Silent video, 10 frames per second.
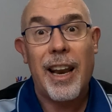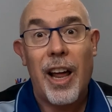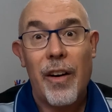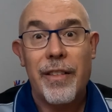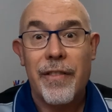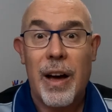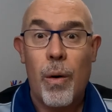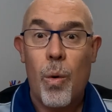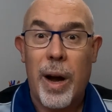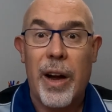alone if they
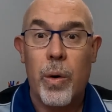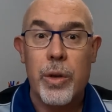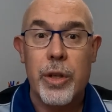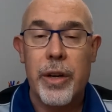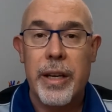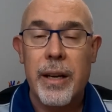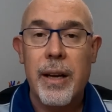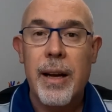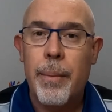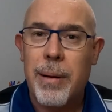were wet or dirty.
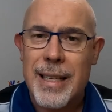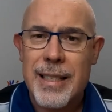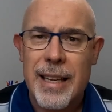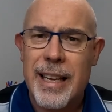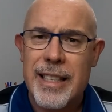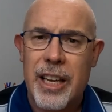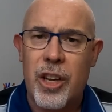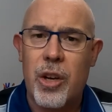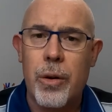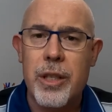Plus then there's that
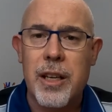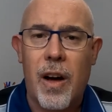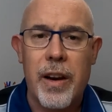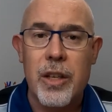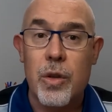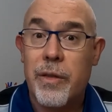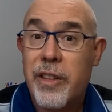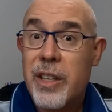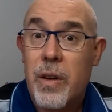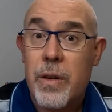huge sliding door for
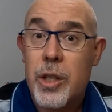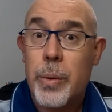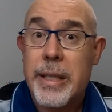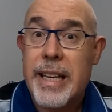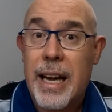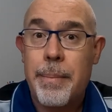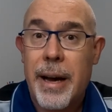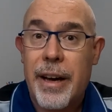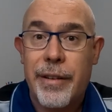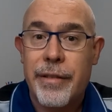the dogs to escape
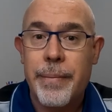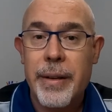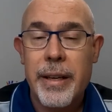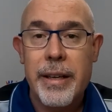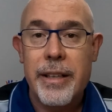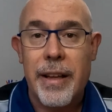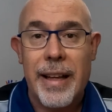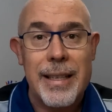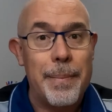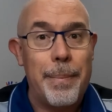out of. So
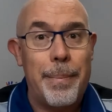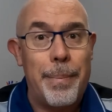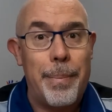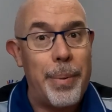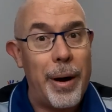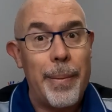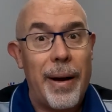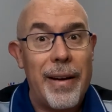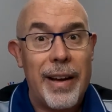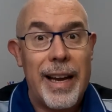that's
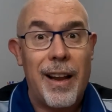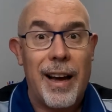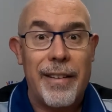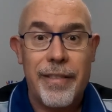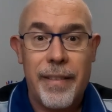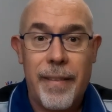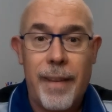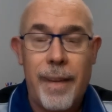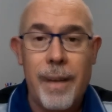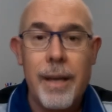bye-bye van life.
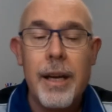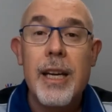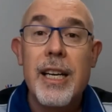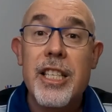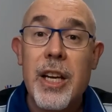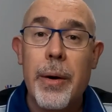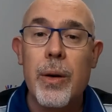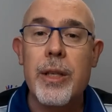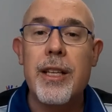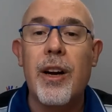So
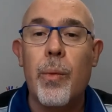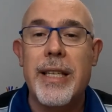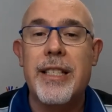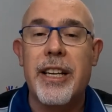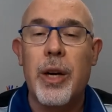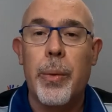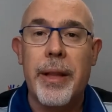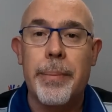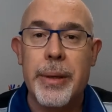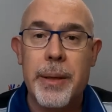it looks like we're sticking
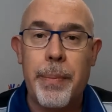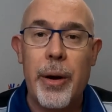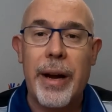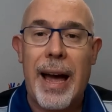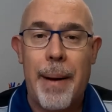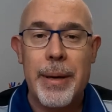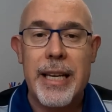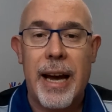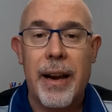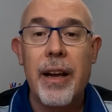with a bespoke
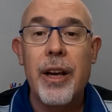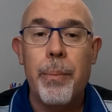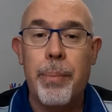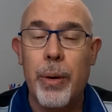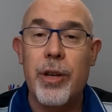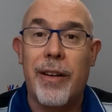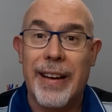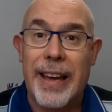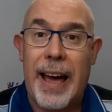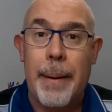Habitat built off
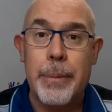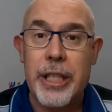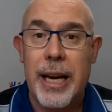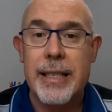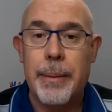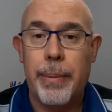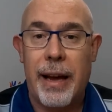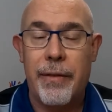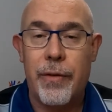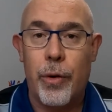a cab chassis
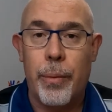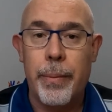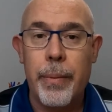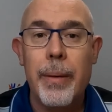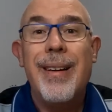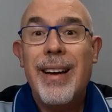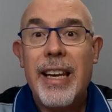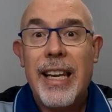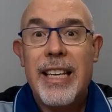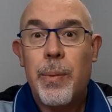platform.
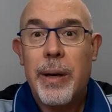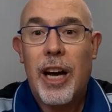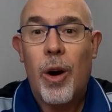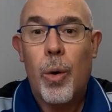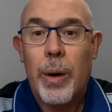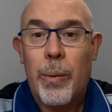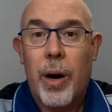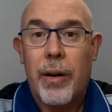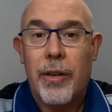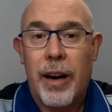At least we know what we
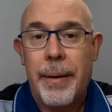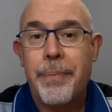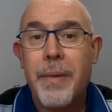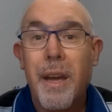want, right?